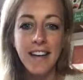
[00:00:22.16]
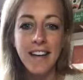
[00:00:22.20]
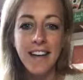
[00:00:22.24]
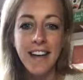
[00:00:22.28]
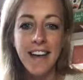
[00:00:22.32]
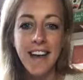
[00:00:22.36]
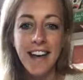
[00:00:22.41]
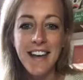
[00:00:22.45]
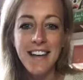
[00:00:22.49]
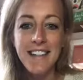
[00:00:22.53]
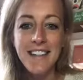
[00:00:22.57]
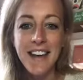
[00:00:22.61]

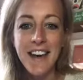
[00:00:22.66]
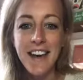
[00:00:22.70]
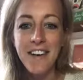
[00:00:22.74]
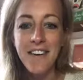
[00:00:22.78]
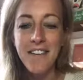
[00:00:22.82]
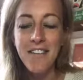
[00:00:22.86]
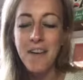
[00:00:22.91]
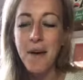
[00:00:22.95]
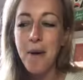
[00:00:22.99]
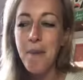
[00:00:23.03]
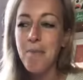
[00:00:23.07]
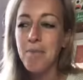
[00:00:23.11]
hey
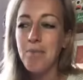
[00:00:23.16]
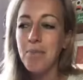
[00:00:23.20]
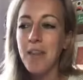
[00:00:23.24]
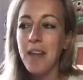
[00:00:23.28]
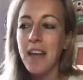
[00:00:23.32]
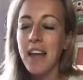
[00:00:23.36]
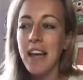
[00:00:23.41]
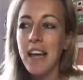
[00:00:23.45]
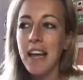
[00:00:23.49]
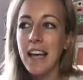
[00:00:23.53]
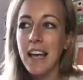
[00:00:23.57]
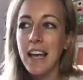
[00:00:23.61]
Deb,
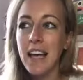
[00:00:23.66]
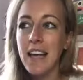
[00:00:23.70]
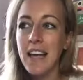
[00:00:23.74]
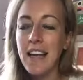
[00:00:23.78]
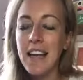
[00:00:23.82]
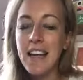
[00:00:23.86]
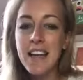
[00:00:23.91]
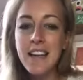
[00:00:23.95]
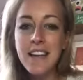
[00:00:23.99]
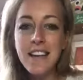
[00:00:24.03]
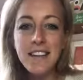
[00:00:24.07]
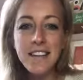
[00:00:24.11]
it
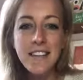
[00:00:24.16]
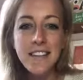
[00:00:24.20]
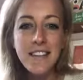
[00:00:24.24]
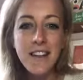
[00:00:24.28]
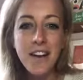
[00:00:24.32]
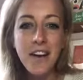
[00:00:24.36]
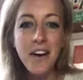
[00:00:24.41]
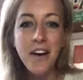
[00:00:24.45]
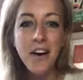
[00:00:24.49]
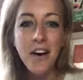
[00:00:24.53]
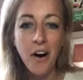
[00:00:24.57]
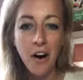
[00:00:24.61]
is
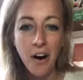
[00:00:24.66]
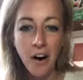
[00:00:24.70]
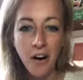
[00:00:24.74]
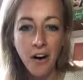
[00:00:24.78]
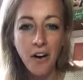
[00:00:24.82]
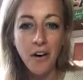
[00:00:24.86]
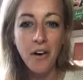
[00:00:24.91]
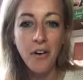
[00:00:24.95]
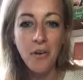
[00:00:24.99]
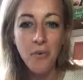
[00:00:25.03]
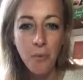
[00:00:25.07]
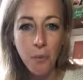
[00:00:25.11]

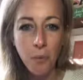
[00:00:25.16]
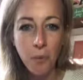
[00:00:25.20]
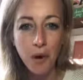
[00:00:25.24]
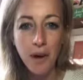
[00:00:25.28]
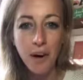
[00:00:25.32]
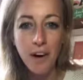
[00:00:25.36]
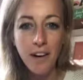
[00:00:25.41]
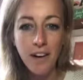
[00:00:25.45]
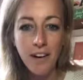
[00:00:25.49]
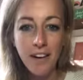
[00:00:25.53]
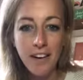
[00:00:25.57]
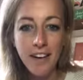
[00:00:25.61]
hard
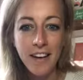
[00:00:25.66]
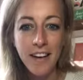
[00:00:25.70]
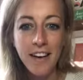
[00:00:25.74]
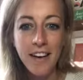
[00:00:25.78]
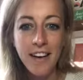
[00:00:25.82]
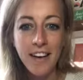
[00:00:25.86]
work.